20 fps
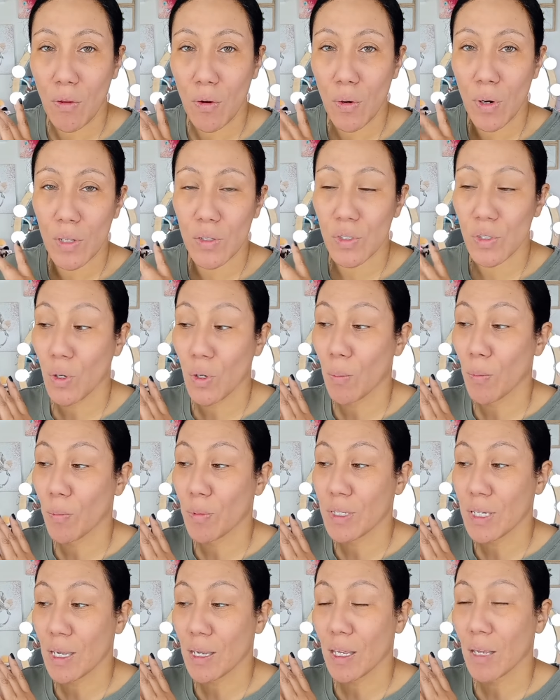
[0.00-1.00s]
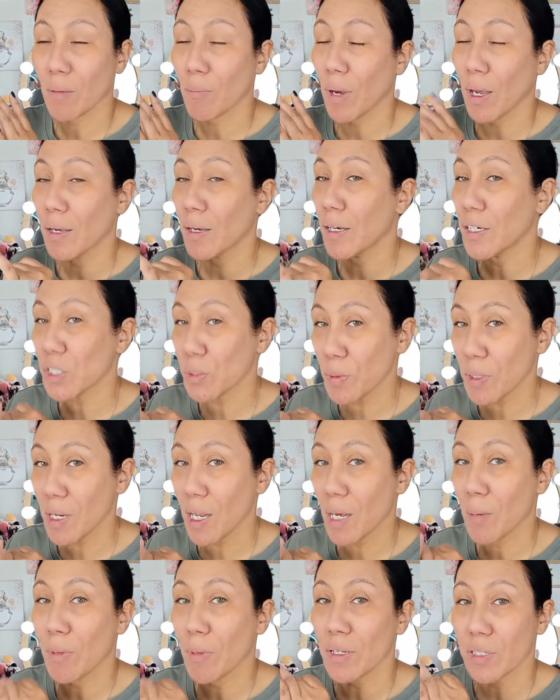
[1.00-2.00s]
And so I'm gonna be taking my husband
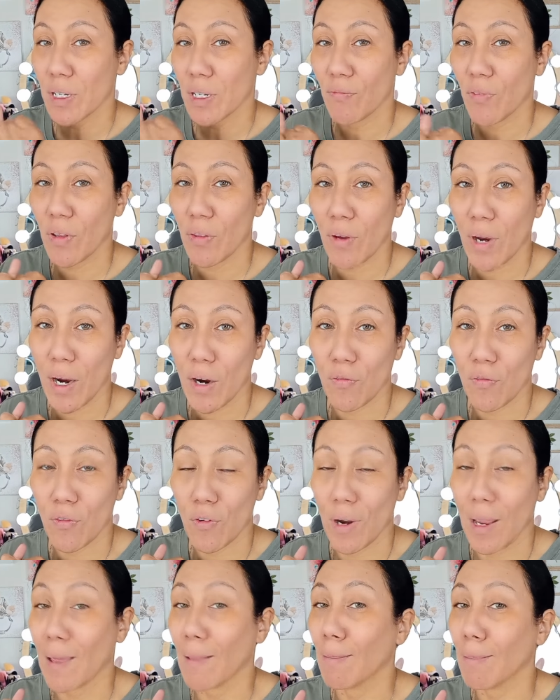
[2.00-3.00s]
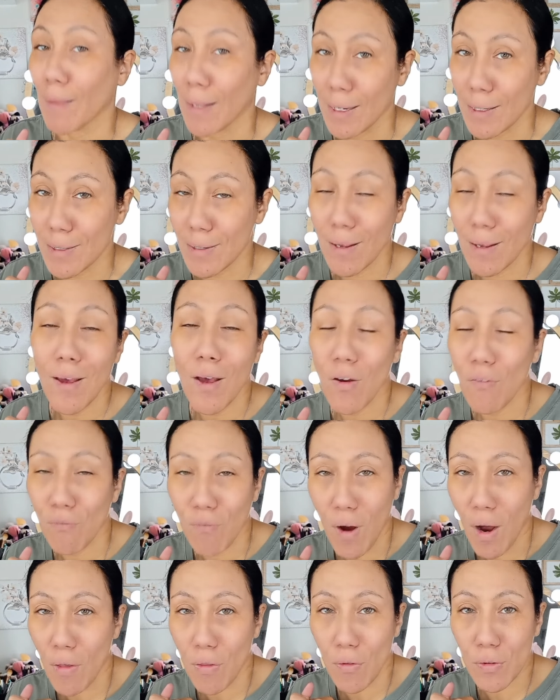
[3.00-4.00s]
and my stepfather out for a late
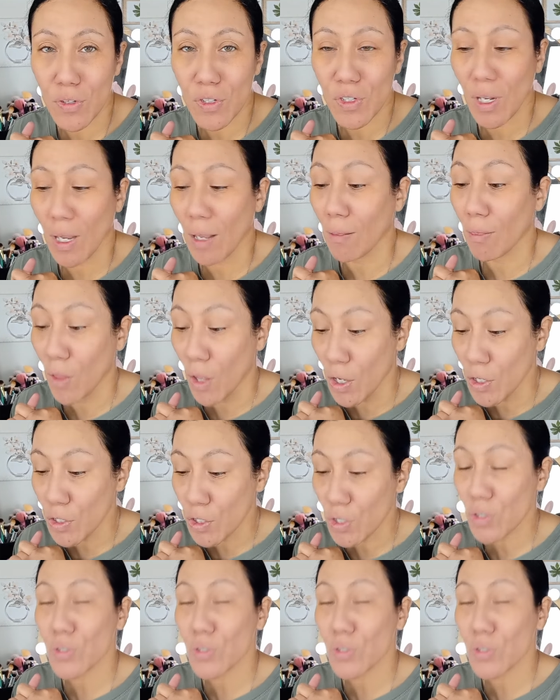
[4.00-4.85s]
Father's Day lunch.